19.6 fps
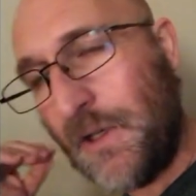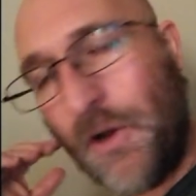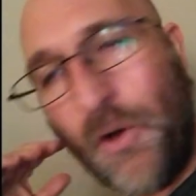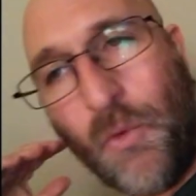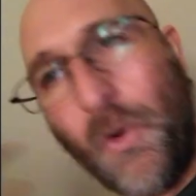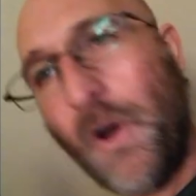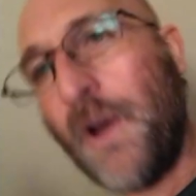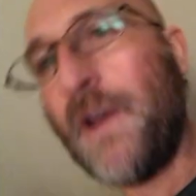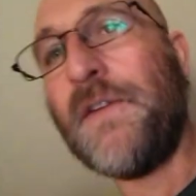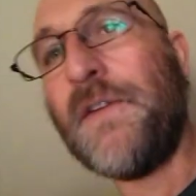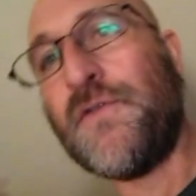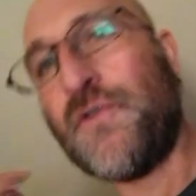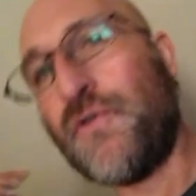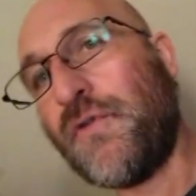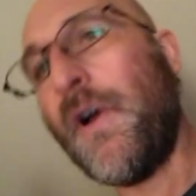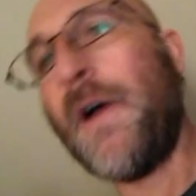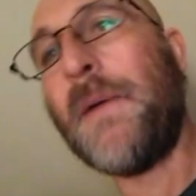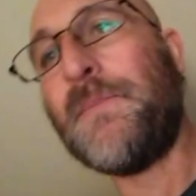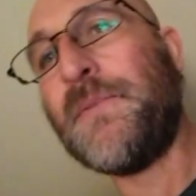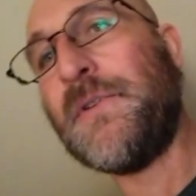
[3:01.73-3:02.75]
one of
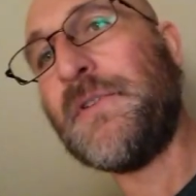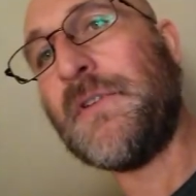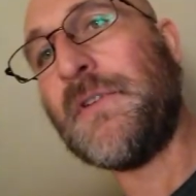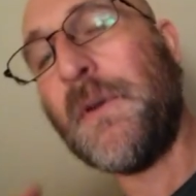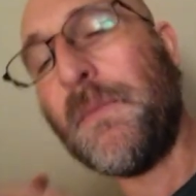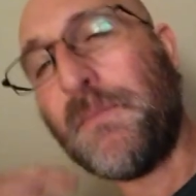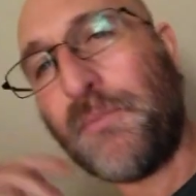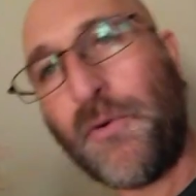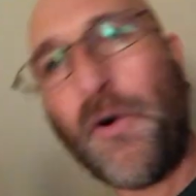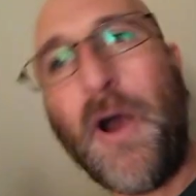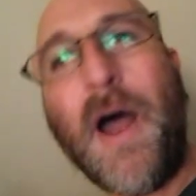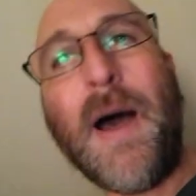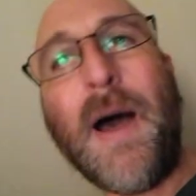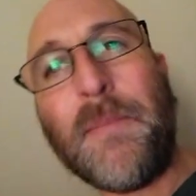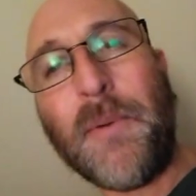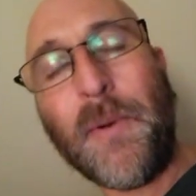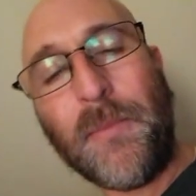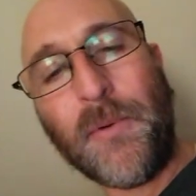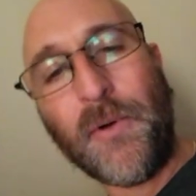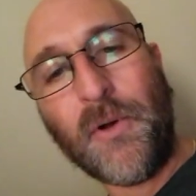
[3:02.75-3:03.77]
Trump's
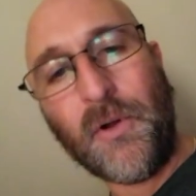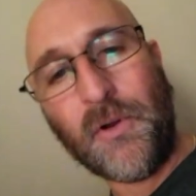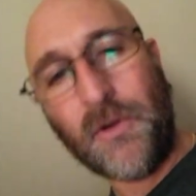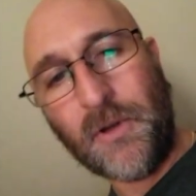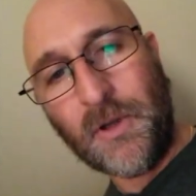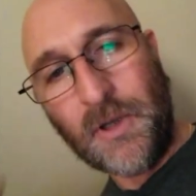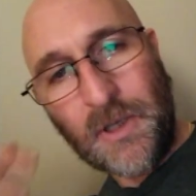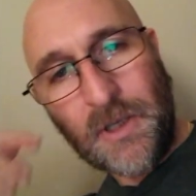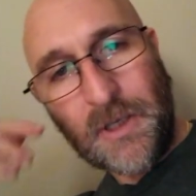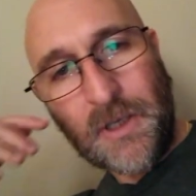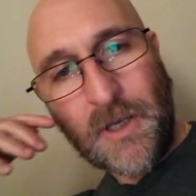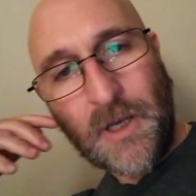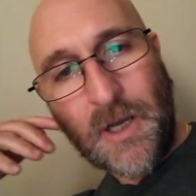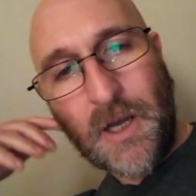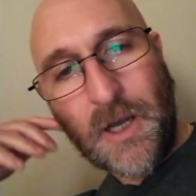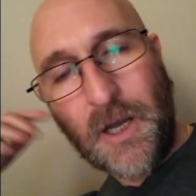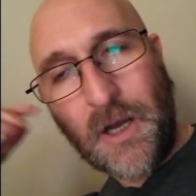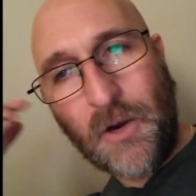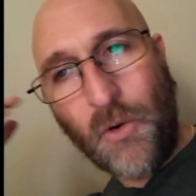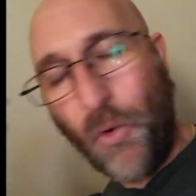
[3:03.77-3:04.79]
probable
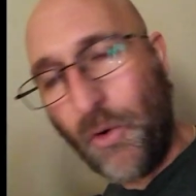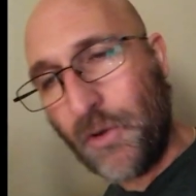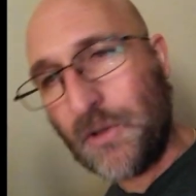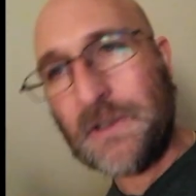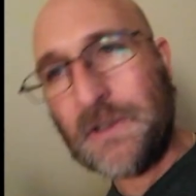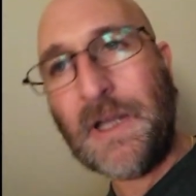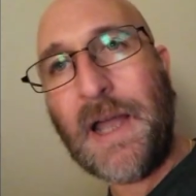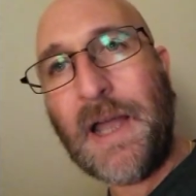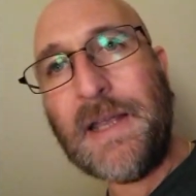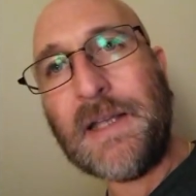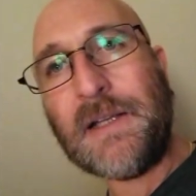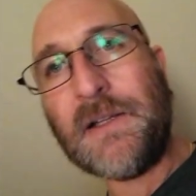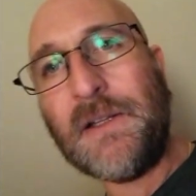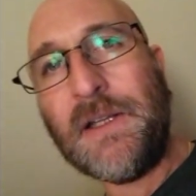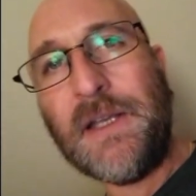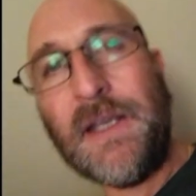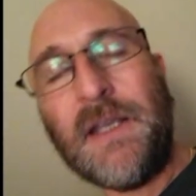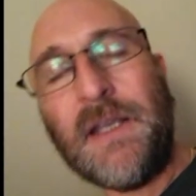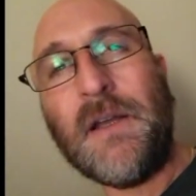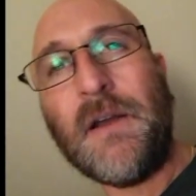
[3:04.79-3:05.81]
or
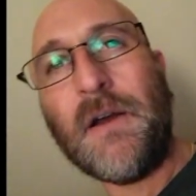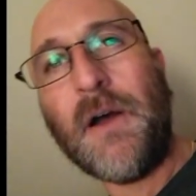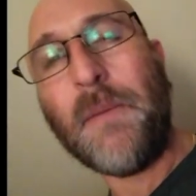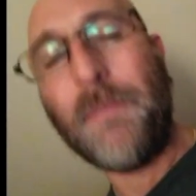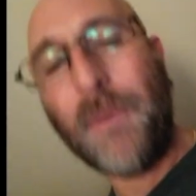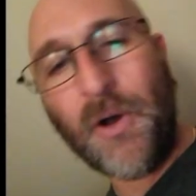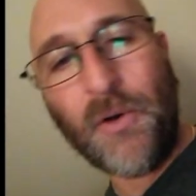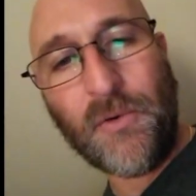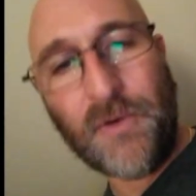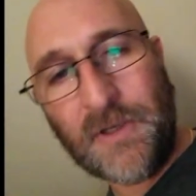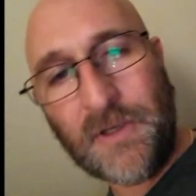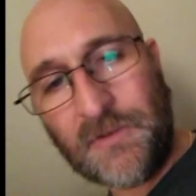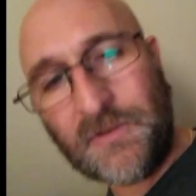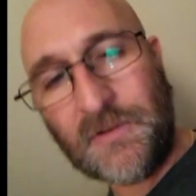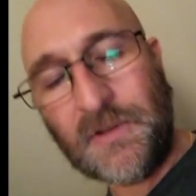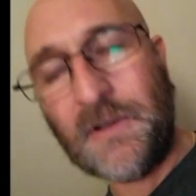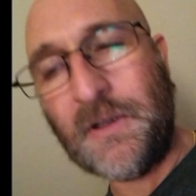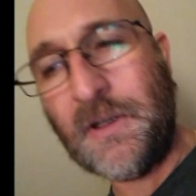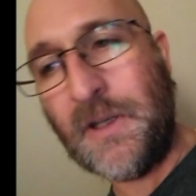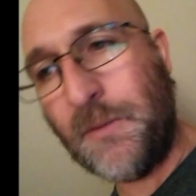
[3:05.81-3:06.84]
likely opponents
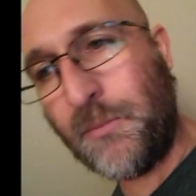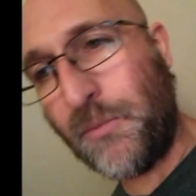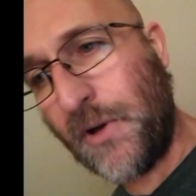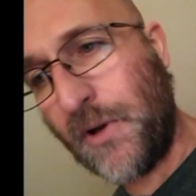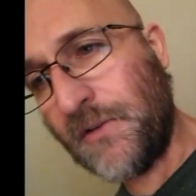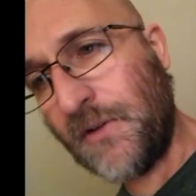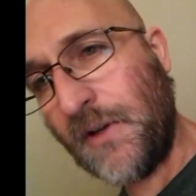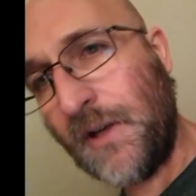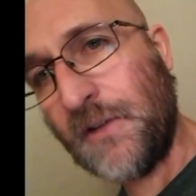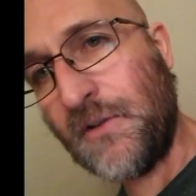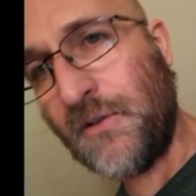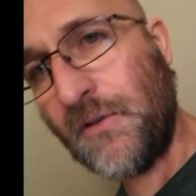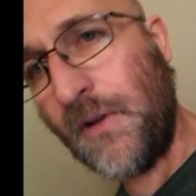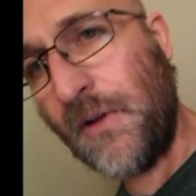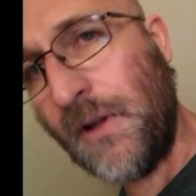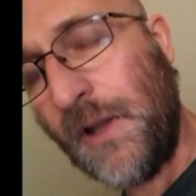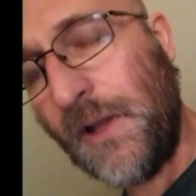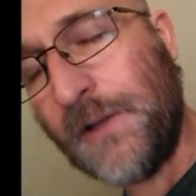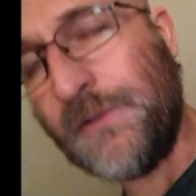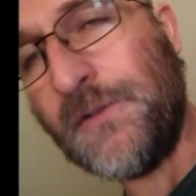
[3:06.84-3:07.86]
in the
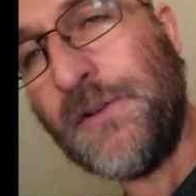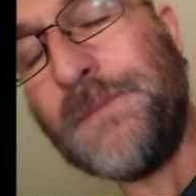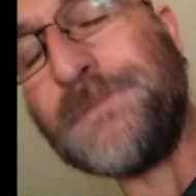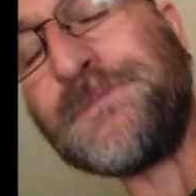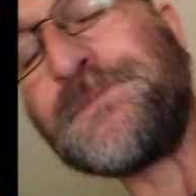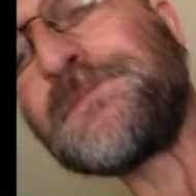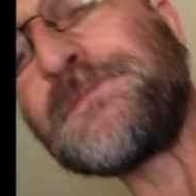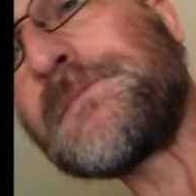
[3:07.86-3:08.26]
presidential election.